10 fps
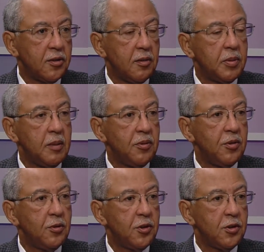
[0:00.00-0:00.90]
Some people
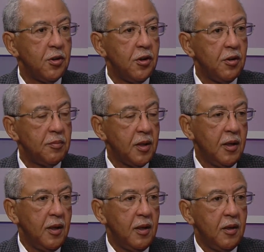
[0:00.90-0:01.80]
use the term
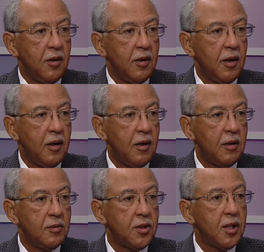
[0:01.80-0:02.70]

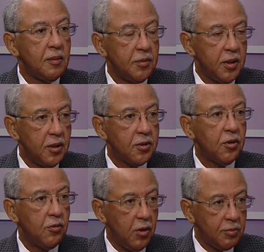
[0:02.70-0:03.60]
slip disc
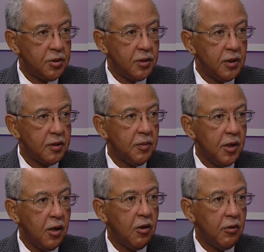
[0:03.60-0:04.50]
or ruptured disc, but
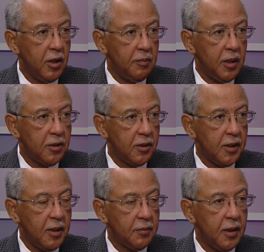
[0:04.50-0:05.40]
it all really means the
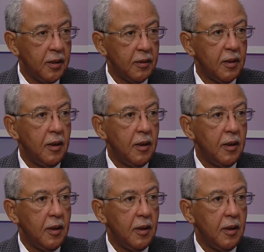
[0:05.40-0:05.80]
same thing.